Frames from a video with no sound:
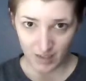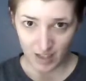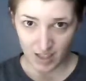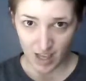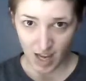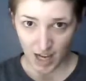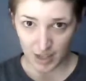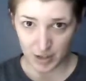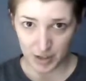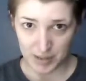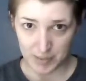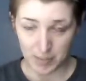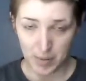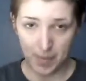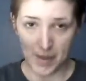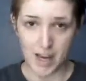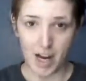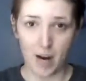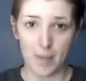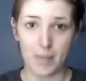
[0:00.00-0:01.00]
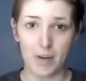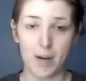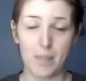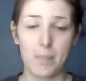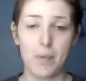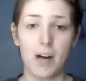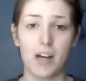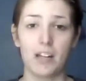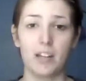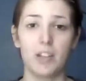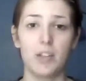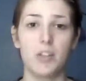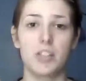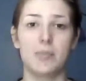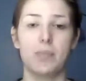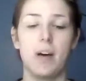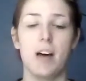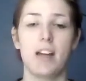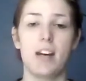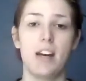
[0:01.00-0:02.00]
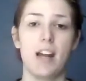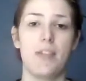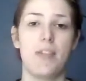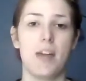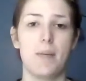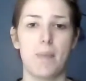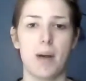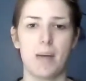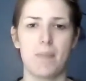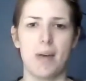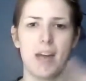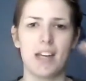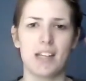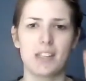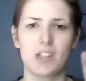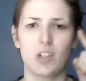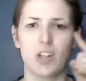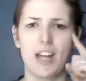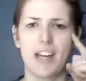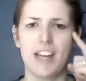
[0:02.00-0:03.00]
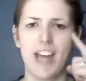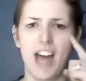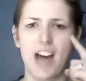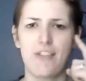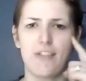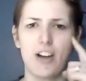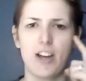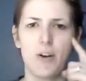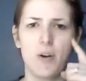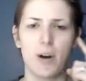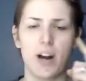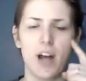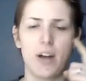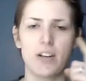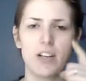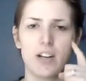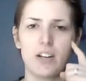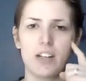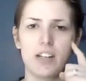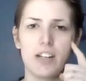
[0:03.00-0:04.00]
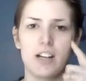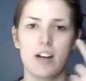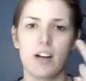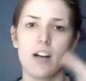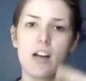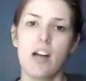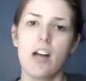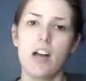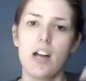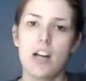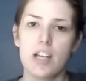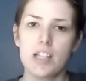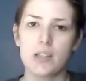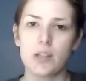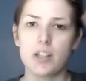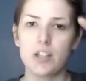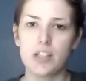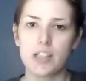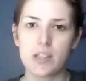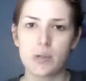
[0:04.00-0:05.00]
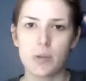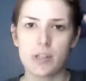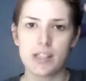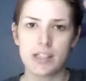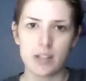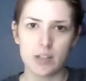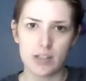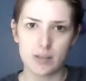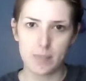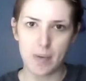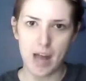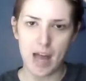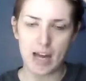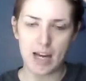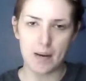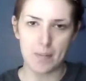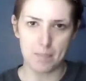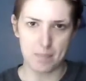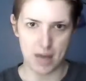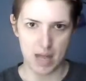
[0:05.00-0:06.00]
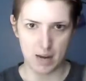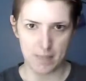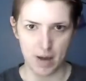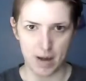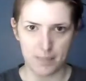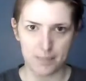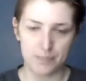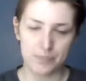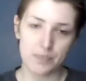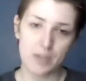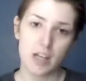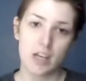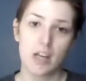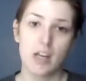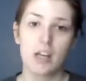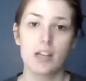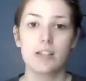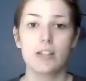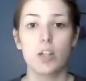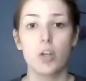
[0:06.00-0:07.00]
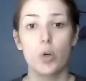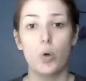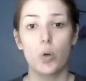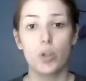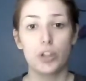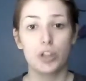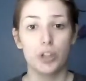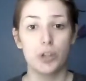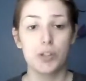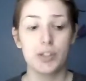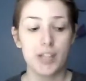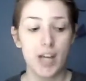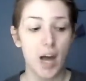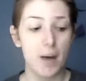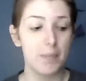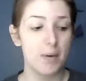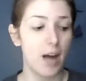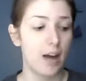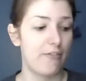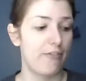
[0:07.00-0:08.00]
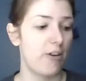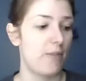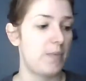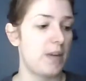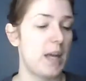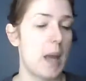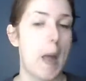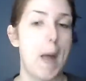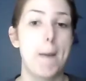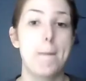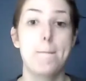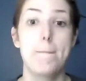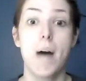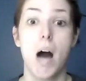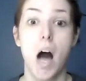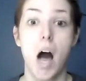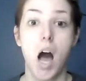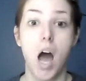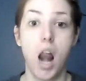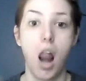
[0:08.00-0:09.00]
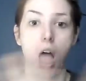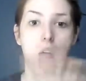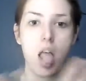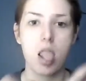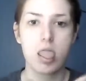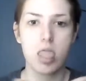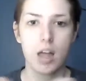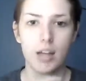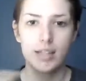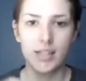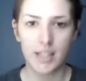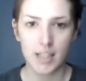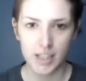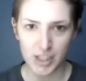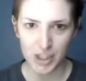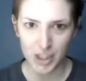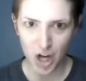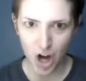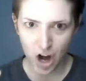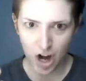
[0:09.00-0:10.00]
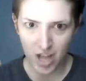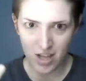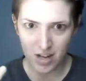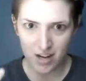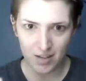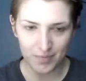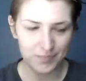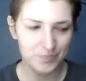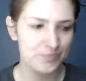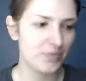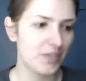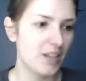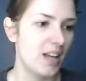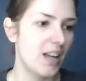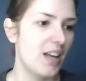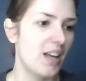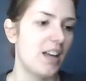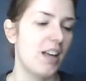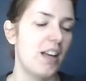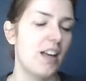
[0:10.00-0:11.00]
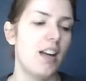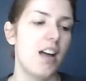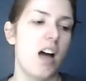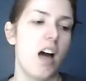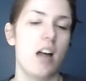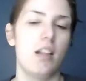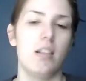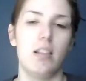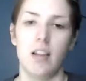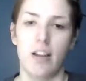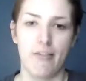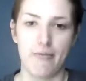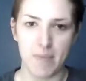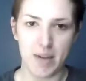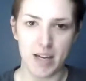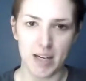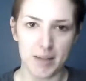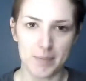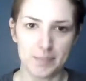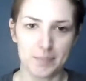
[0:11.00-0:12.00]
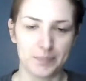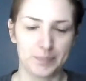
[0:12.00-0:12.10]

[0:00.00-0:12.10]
I just put my hair up in a bun, loose bun, and then my bangs are like halfway grown out down to here. So I just twist those back and pin them up. So loose top knot for me. But let's get started. I love makeup.